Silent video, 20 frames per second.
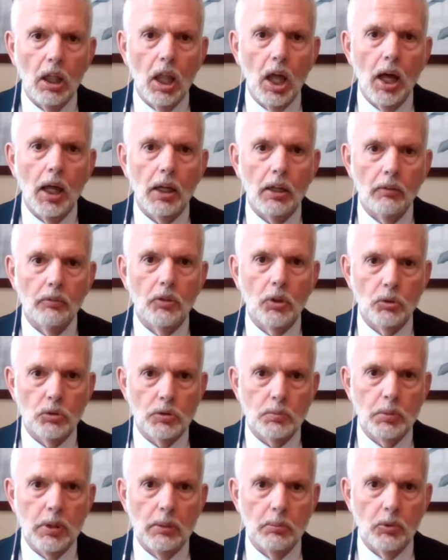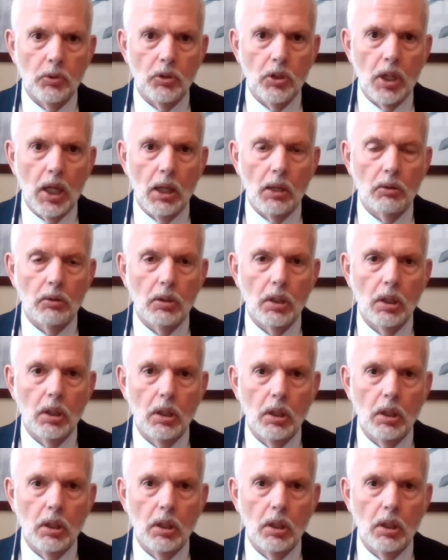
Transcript: a lot of those people that,